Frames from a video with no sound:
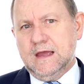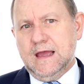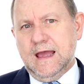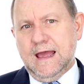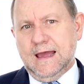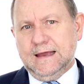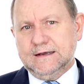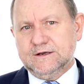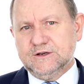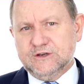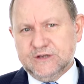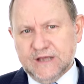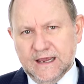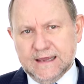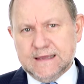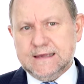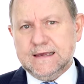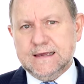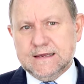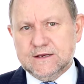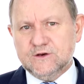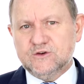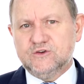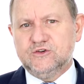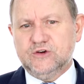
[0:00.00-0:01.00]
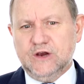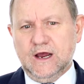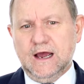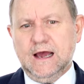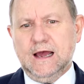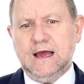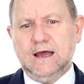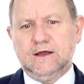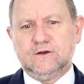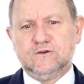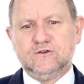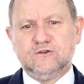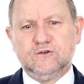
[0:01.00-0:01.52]
and taking
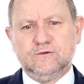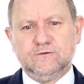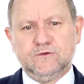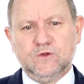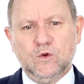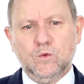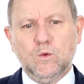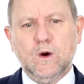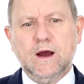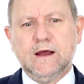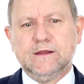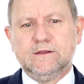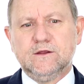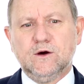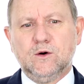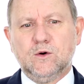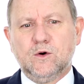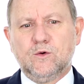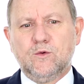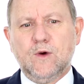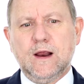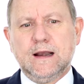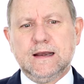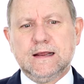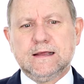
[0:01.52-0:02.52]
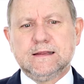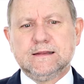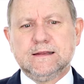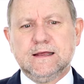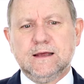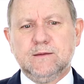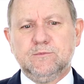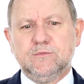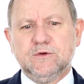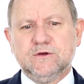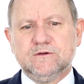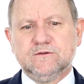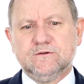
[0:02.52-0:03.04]
charge of the way they were running their
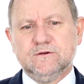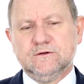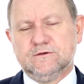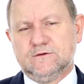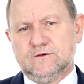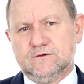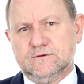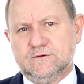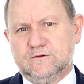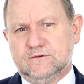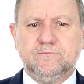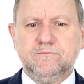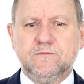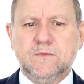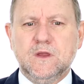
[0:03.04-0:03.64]
businesses.